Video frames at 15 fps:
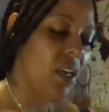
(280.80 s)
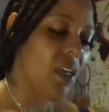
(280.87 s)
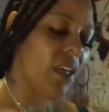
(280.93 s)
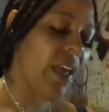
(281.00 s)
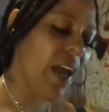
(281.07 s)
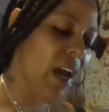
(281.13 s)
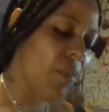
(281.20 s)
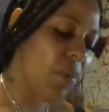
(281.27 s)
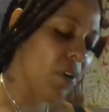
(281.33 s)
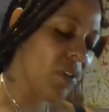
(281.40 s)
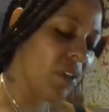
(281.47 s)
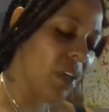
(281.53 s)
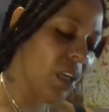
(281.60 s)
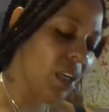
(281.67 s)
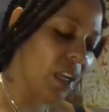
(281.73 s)
Yeah, I'm
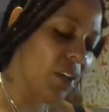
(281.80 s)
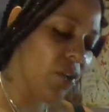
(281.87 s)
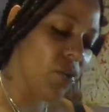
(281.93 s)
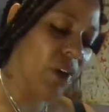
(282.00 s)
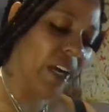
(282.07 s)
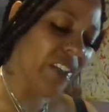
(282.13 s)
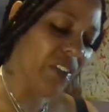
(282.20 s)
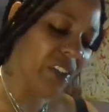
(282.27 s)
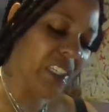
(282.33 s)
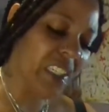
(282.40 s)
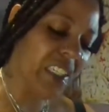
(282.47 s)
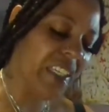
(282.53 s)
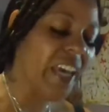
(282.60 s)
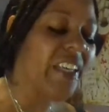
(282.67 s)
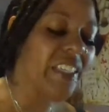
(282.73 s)
also getting that you guys are
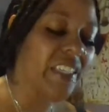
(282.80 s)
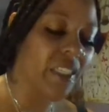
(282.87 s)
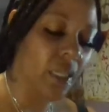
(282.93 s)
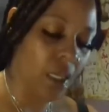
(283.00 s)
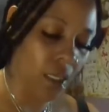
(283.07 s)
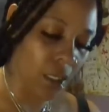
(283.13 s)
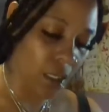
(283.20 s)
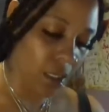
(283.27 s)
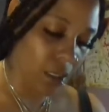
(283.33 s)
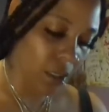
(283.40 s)
destined.